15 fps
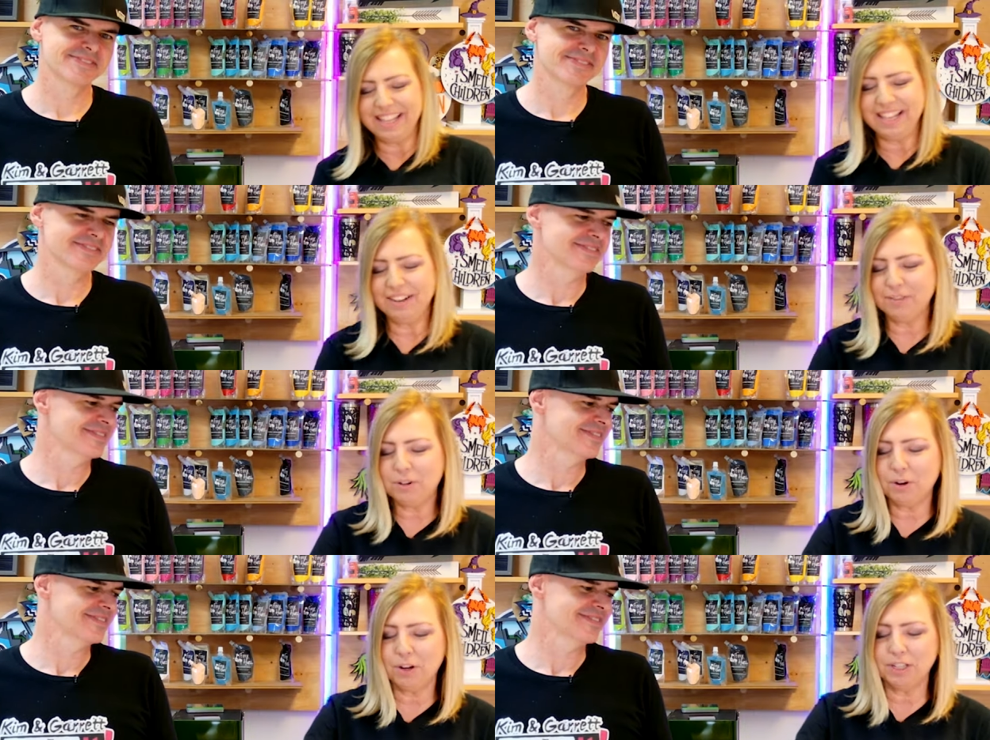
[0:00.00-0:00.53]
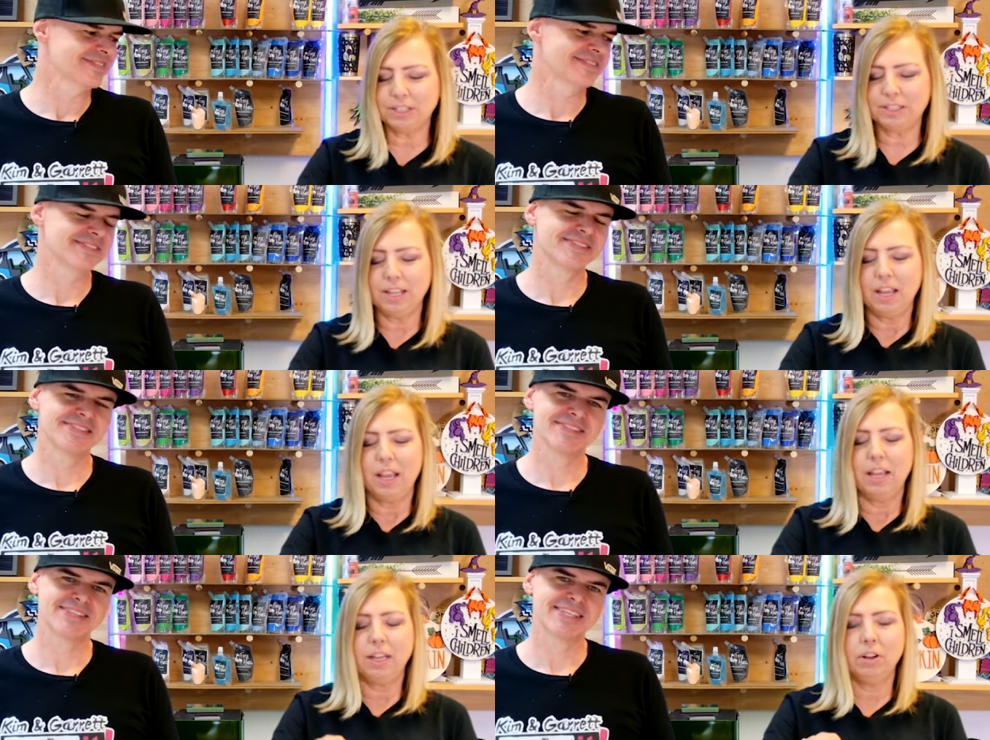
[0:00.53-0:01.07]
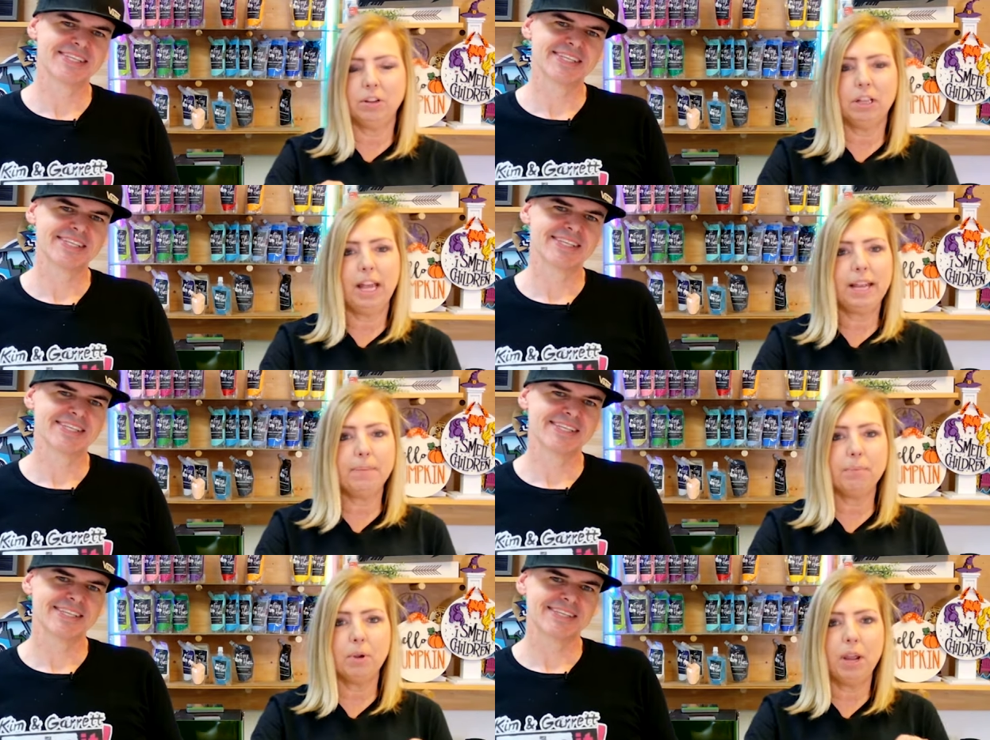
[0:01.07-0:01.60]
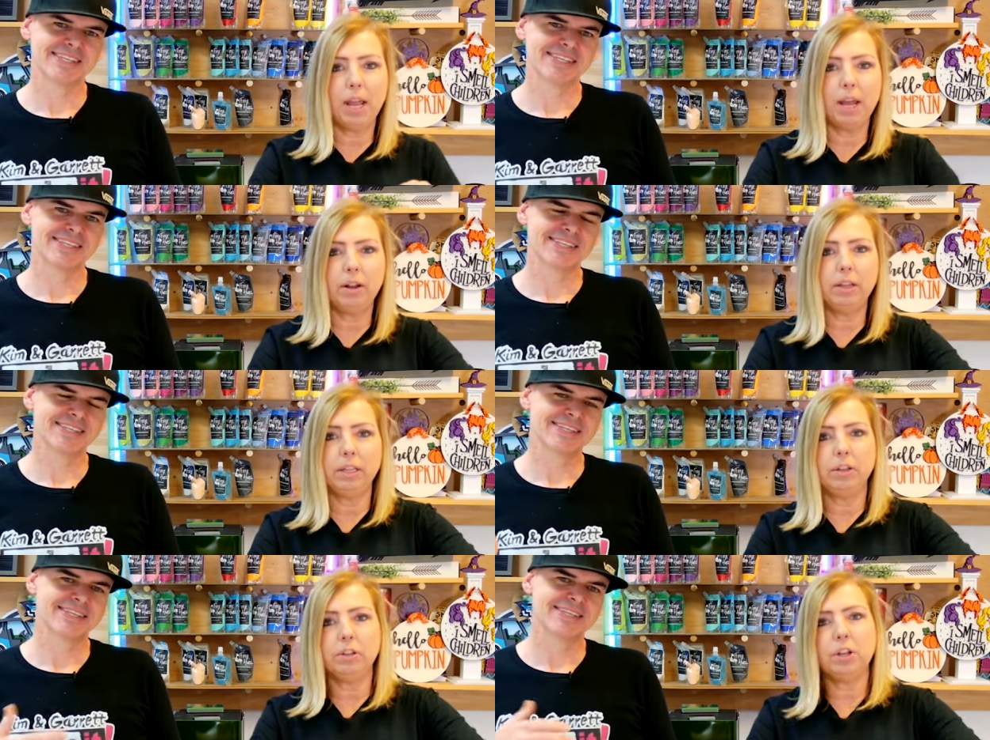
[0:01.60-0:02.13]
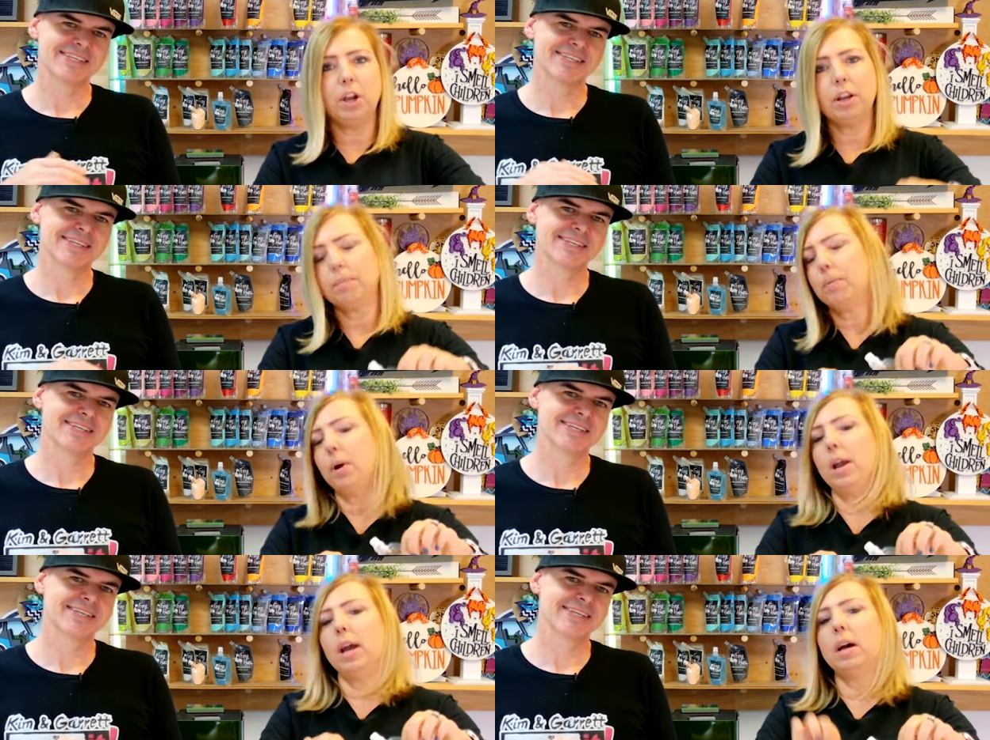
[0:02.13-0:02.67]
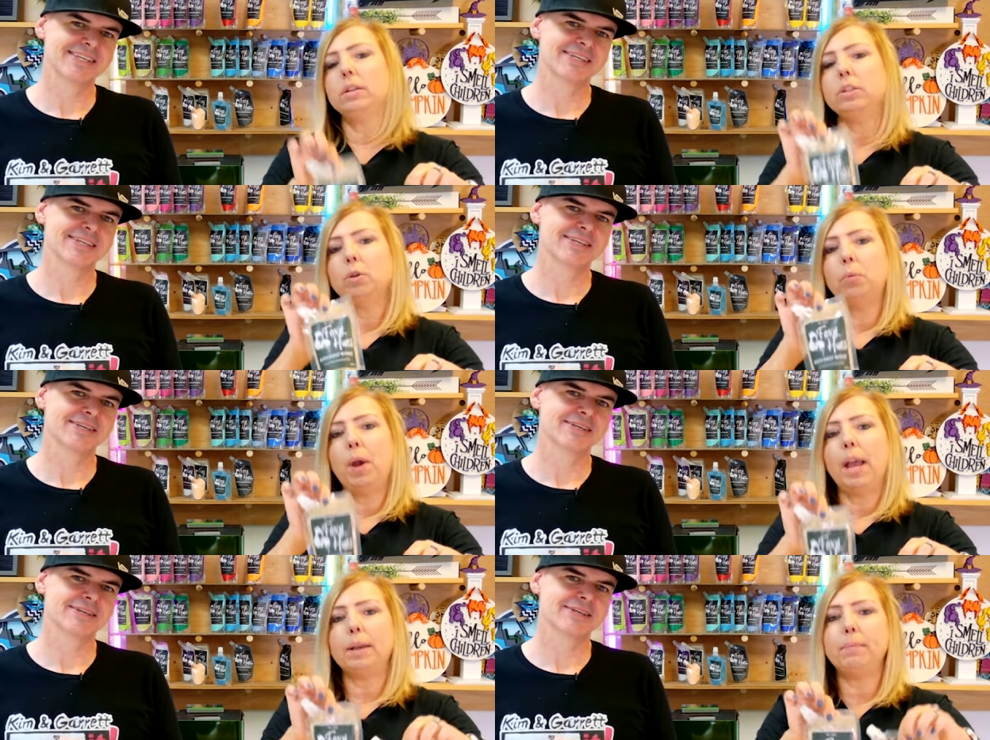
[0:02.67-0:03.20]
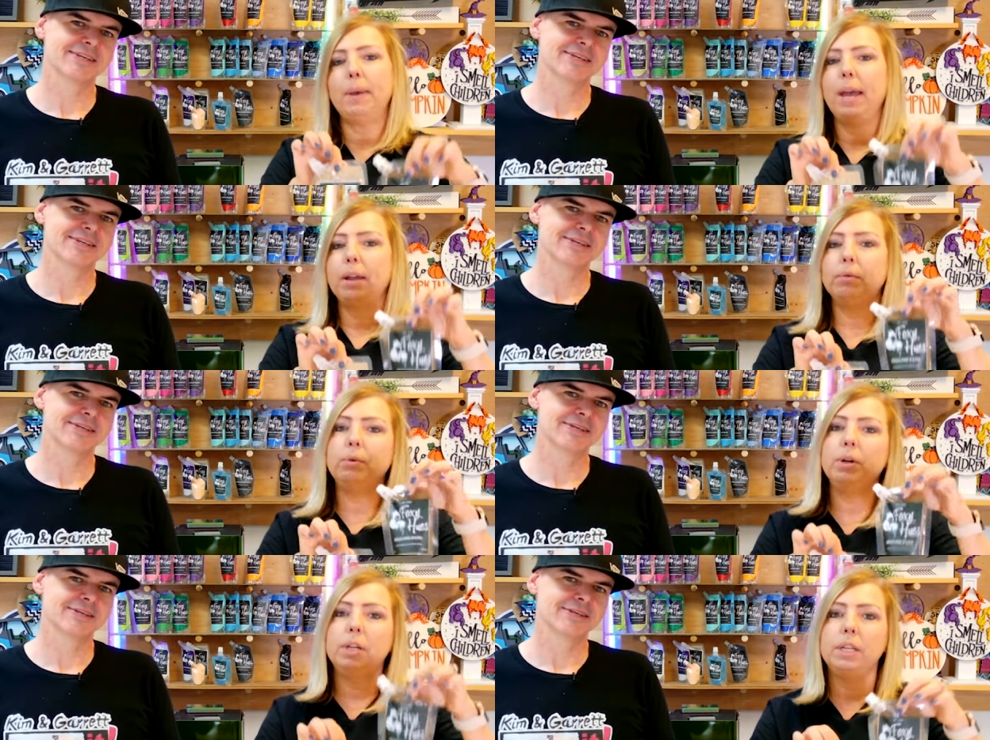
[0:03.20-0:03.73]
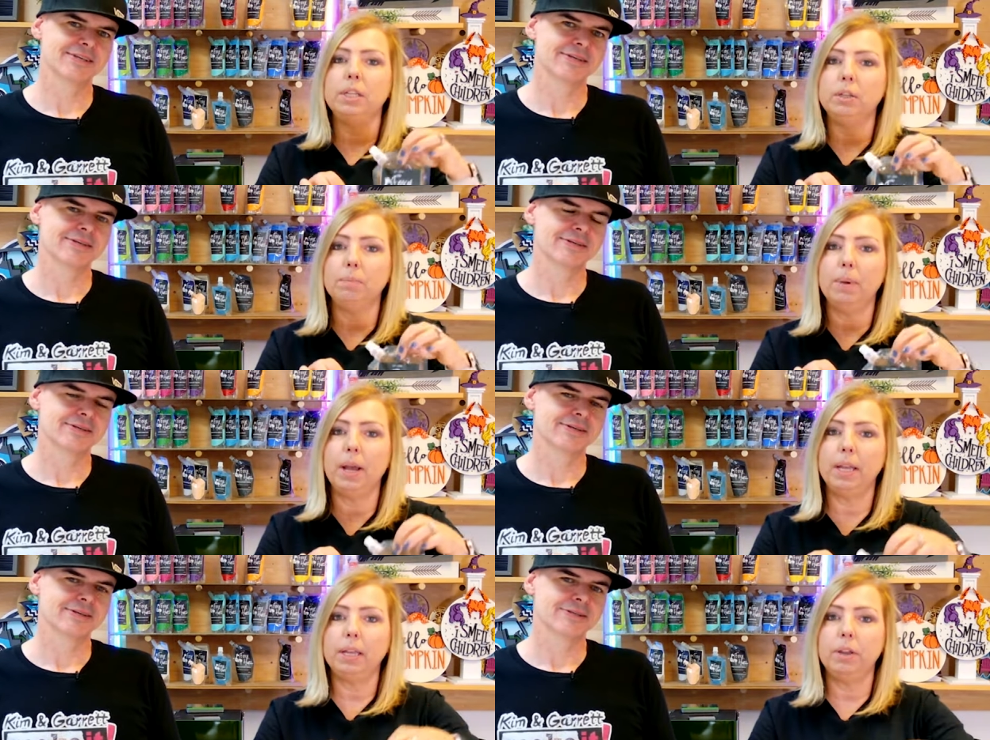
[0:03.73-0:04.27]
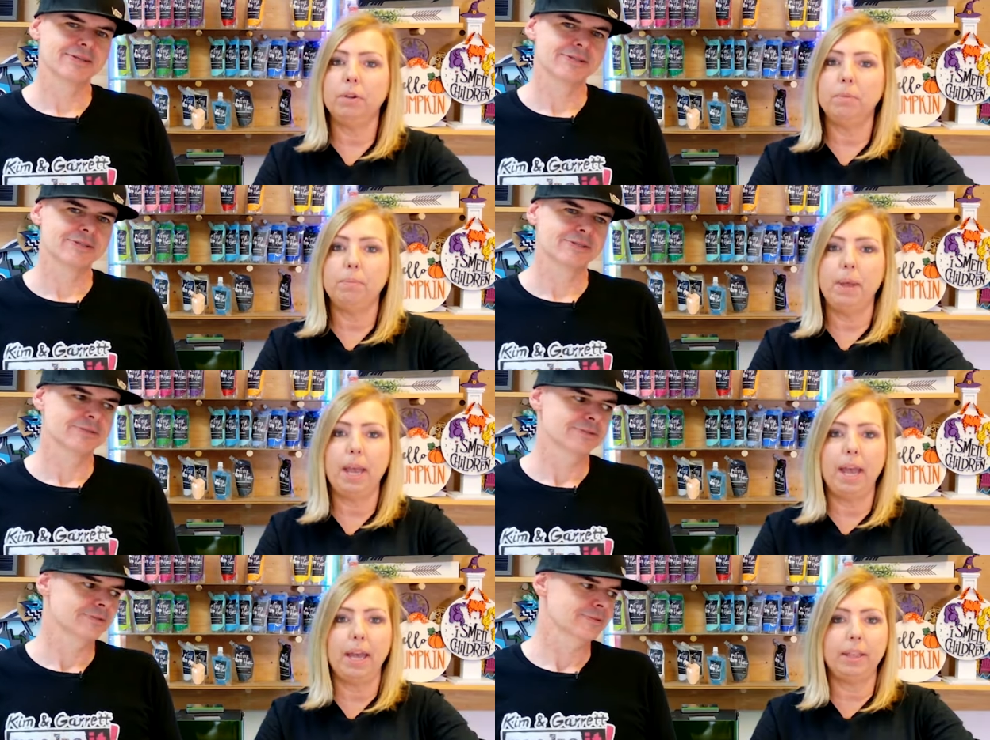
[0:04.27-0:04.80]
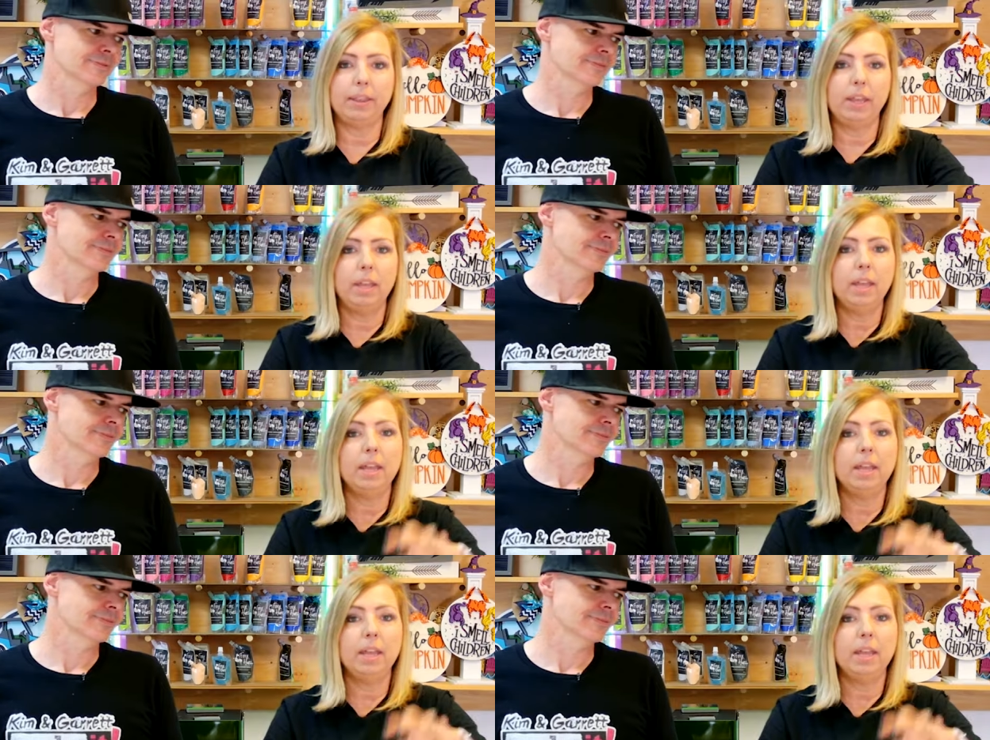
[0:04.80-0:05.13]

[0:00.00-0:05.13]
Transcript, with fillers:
Speaker 1: and then of course, your light brown and your dark brown, your Whack Bat Wood, and your Pinecone Path.